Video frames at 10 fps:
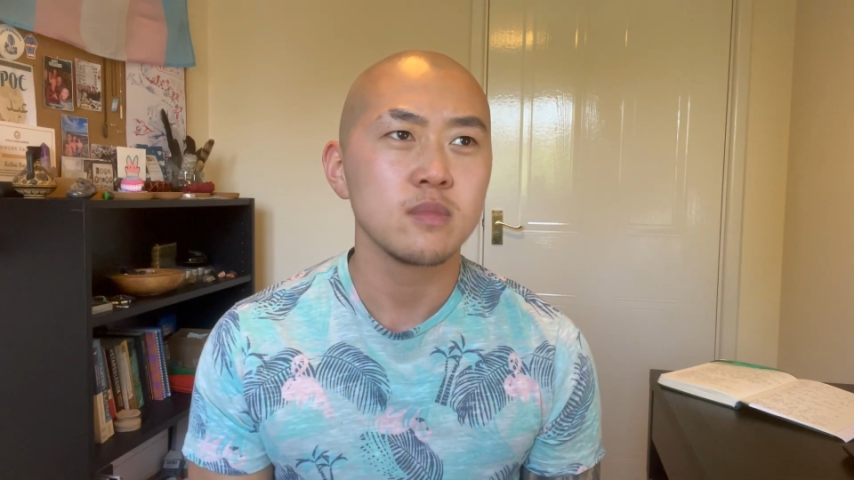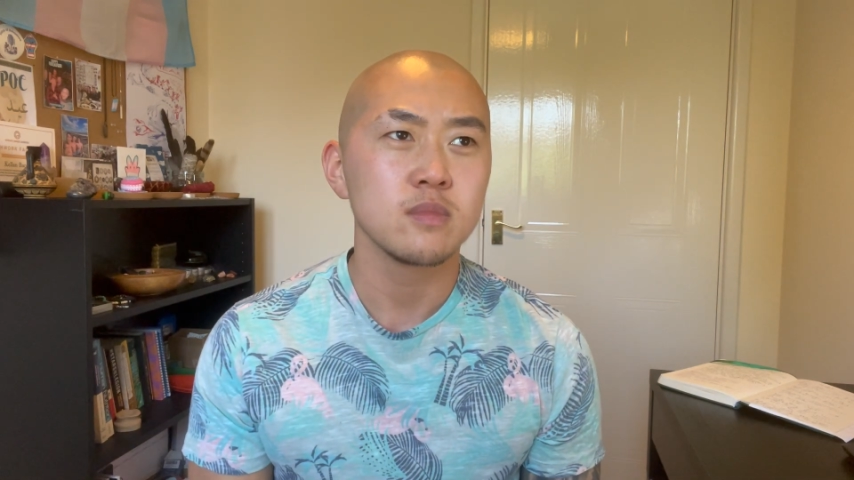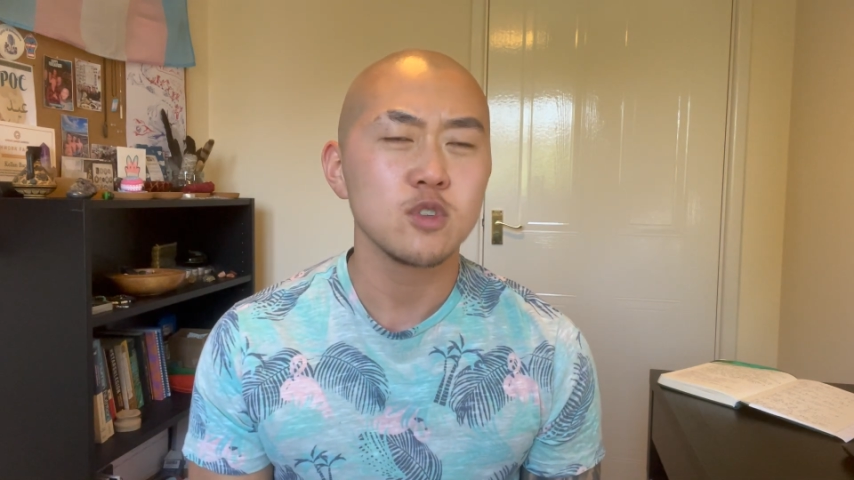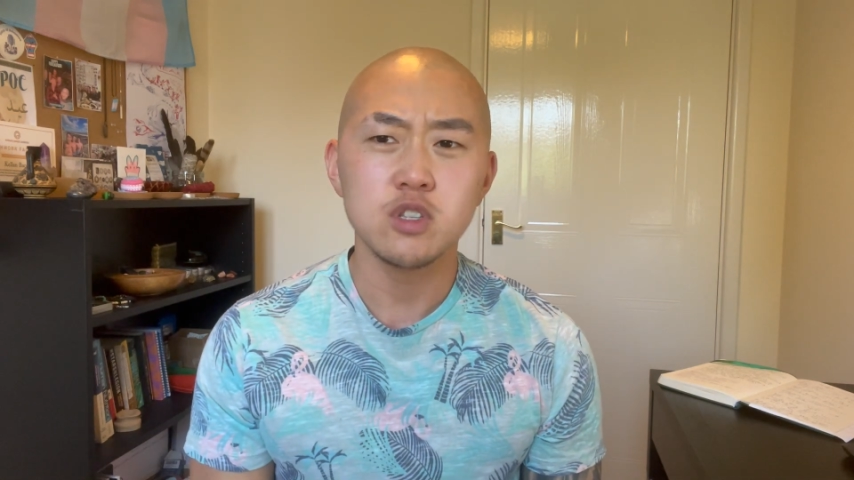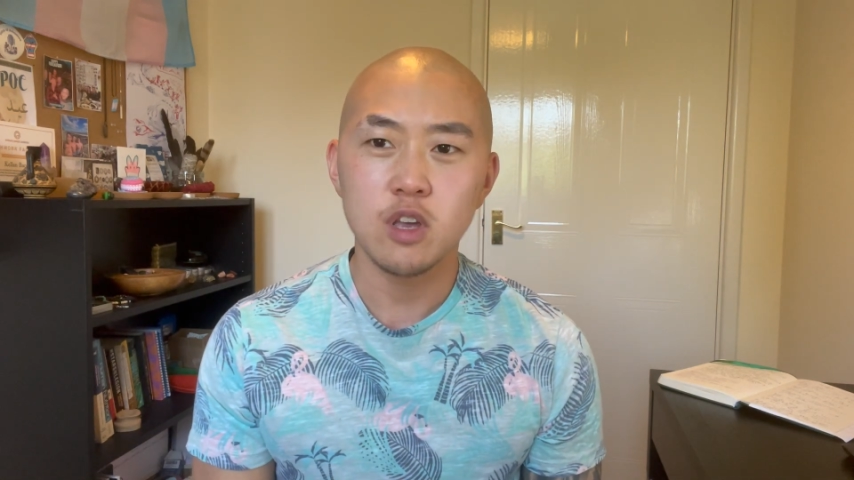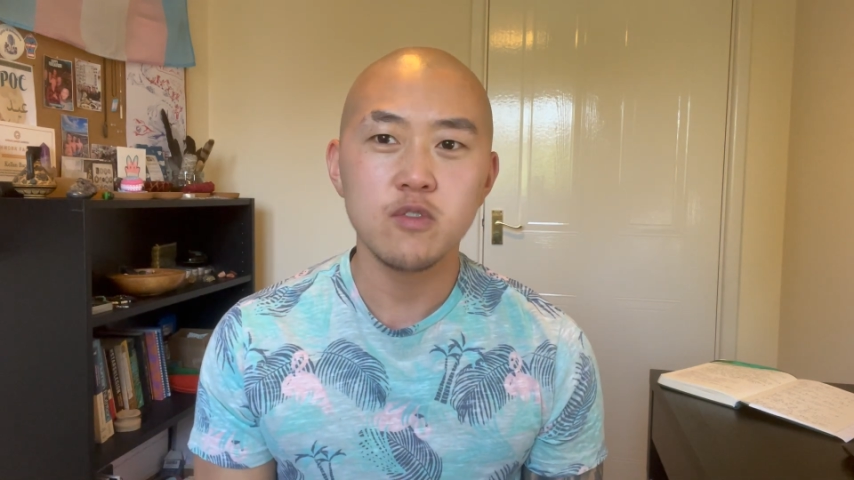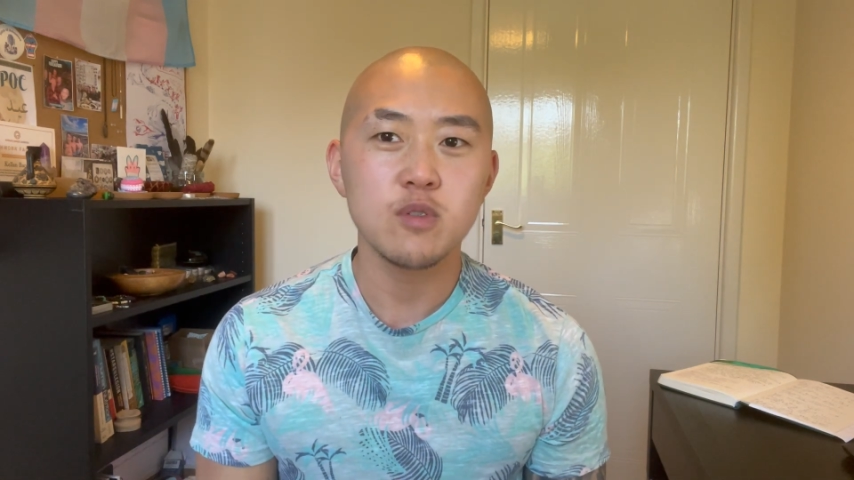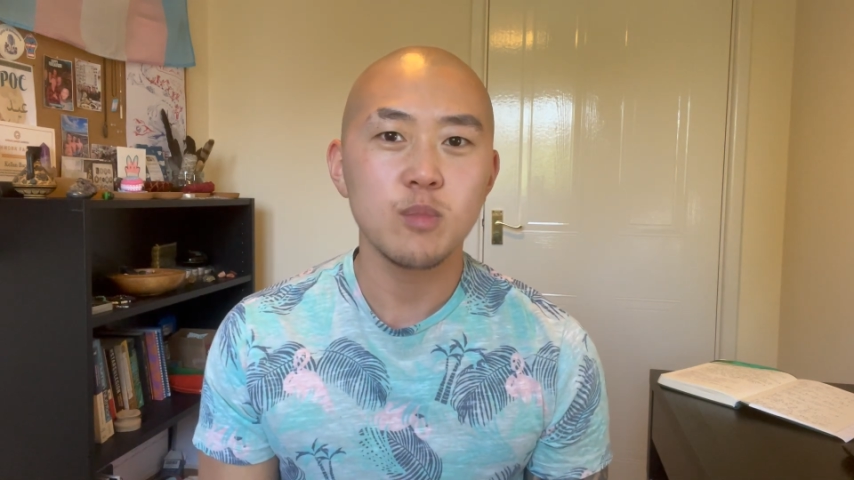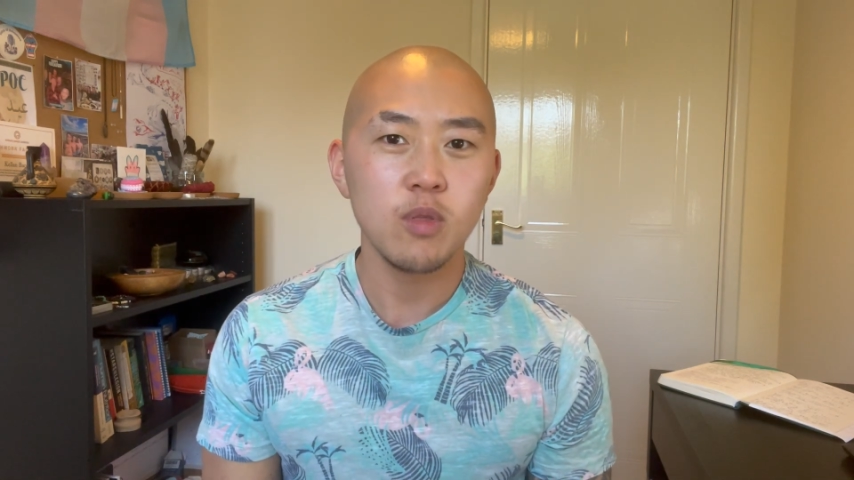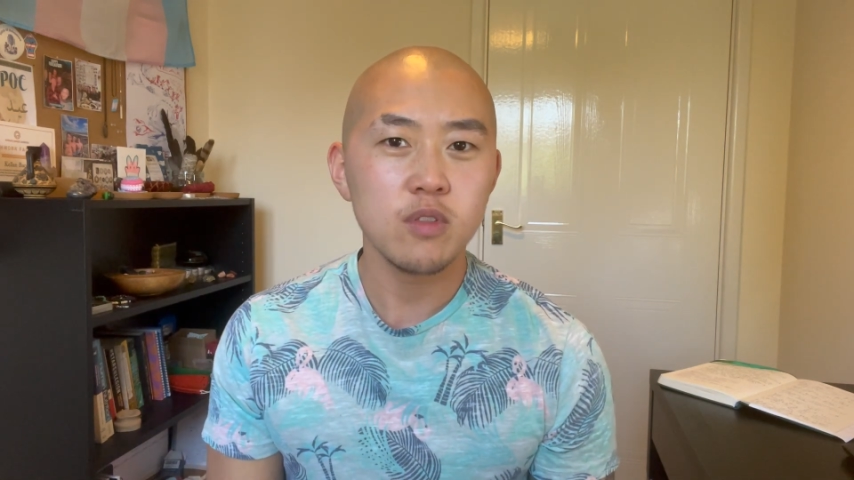just over a
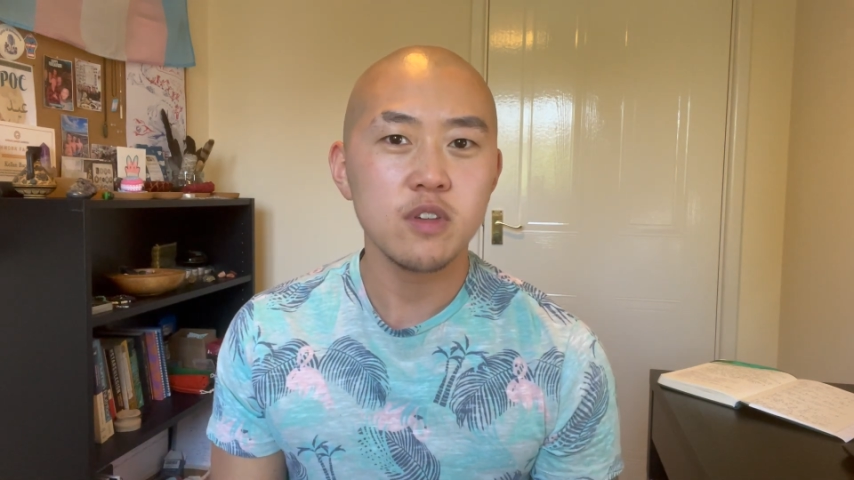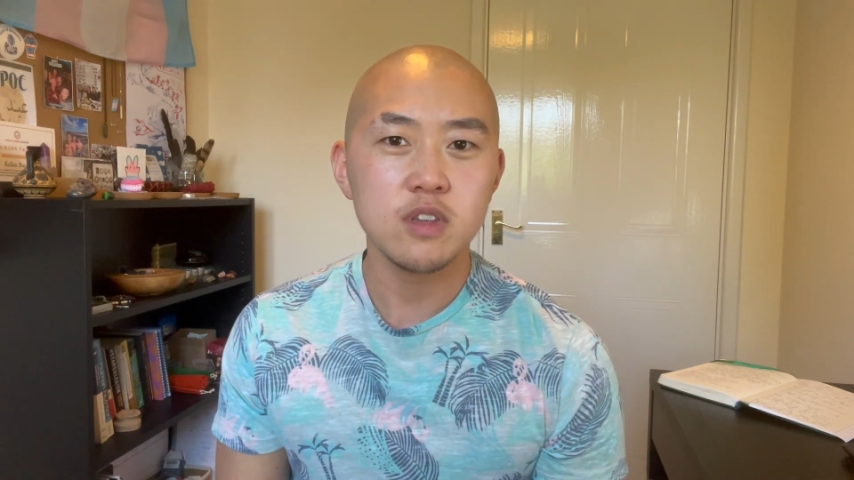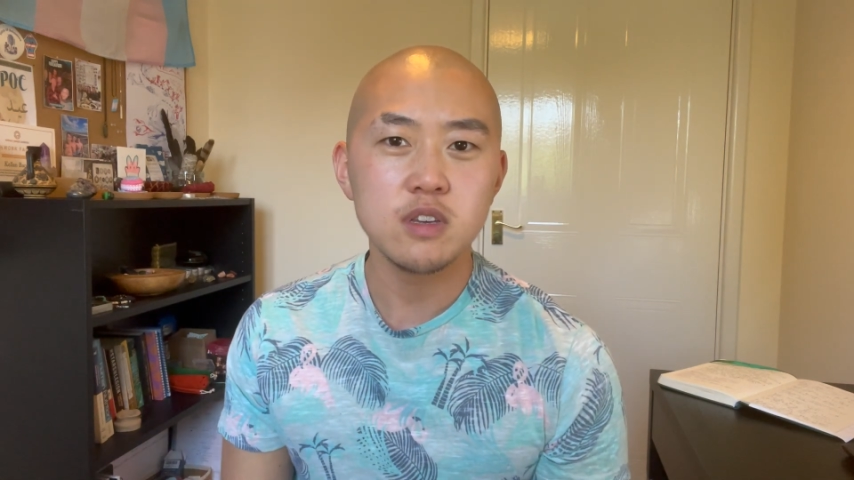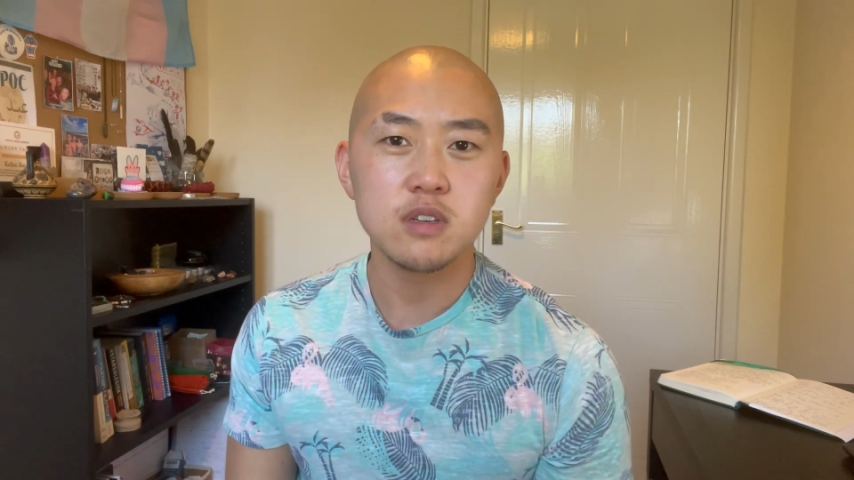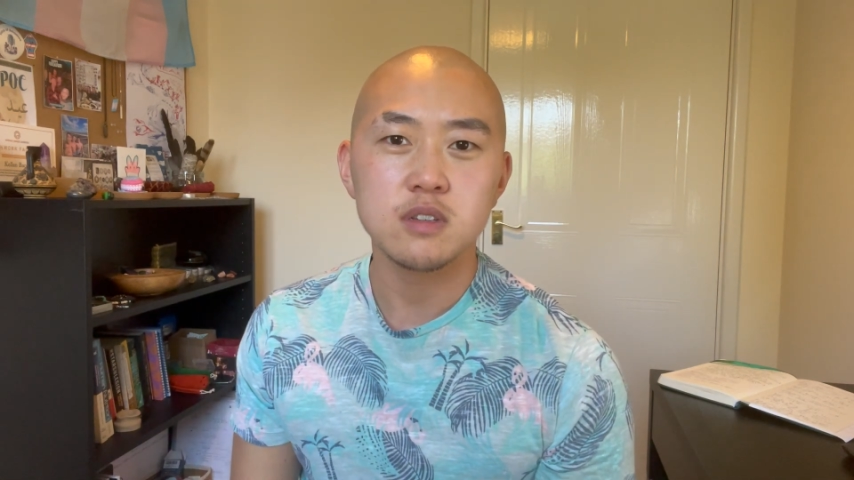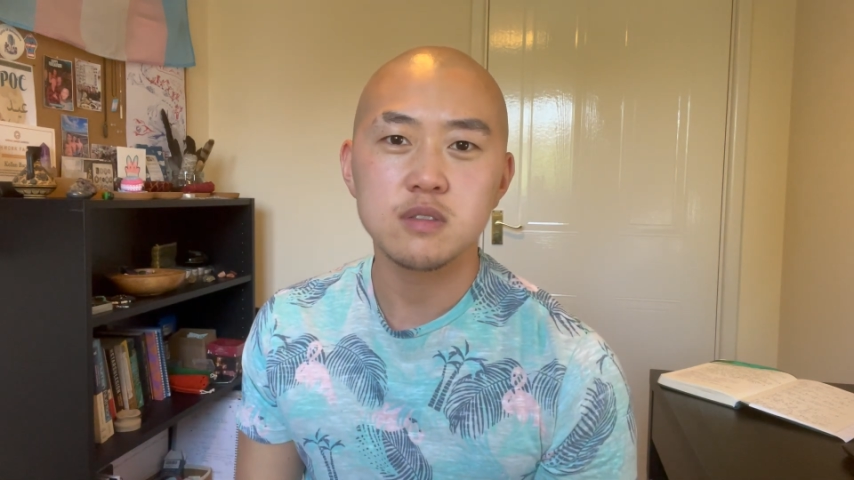month, I think,